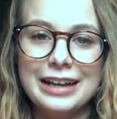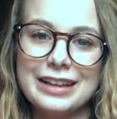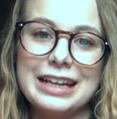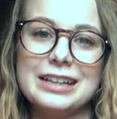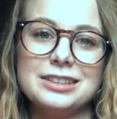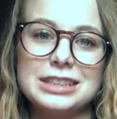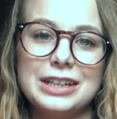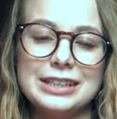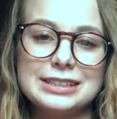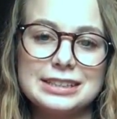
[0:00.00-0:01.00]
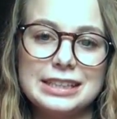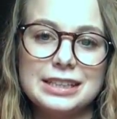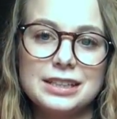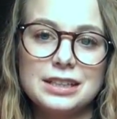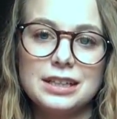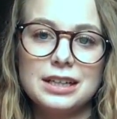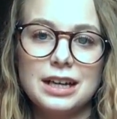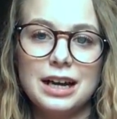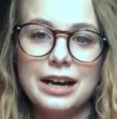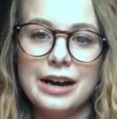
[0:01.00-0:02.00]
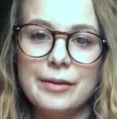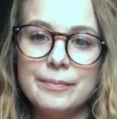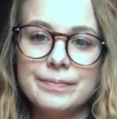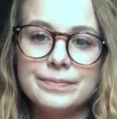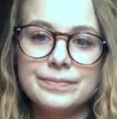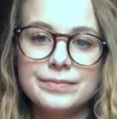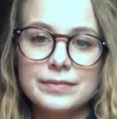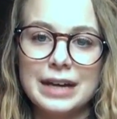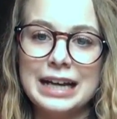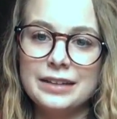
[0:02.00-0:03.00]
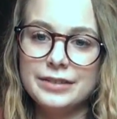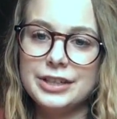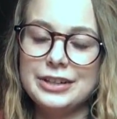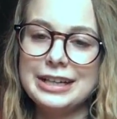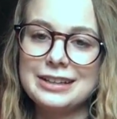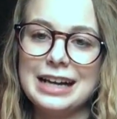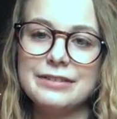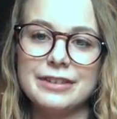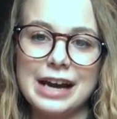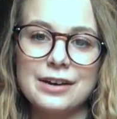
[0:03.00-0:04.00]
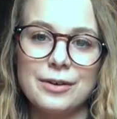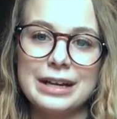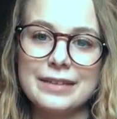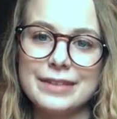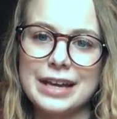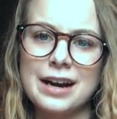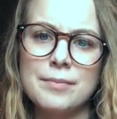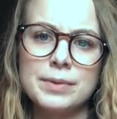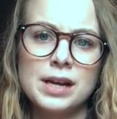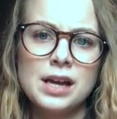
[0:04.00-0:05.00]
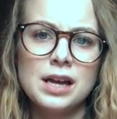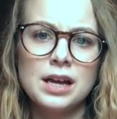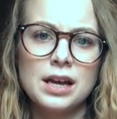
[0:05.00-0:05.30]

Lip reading: anything else, honestly. I live a unique life and I don't want to give that up.